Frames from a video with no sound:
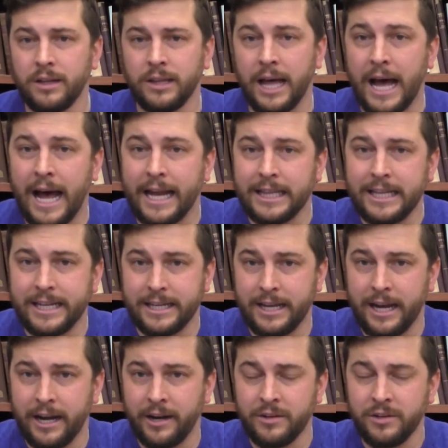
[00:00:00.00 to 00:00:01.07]
Lahadlik
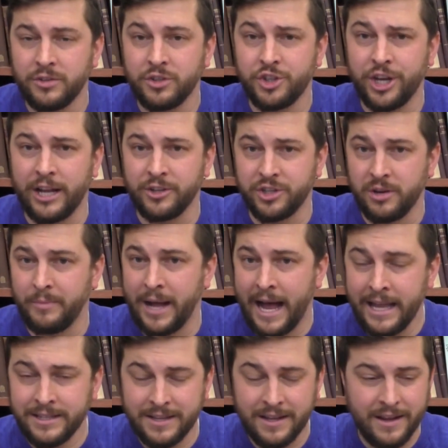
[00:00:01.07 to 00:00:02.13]
Ner Shel
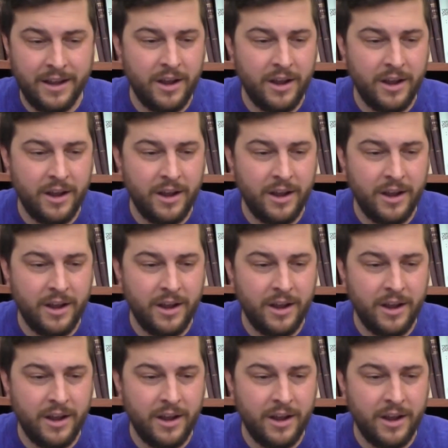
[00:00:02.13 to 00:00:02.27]
Shabbat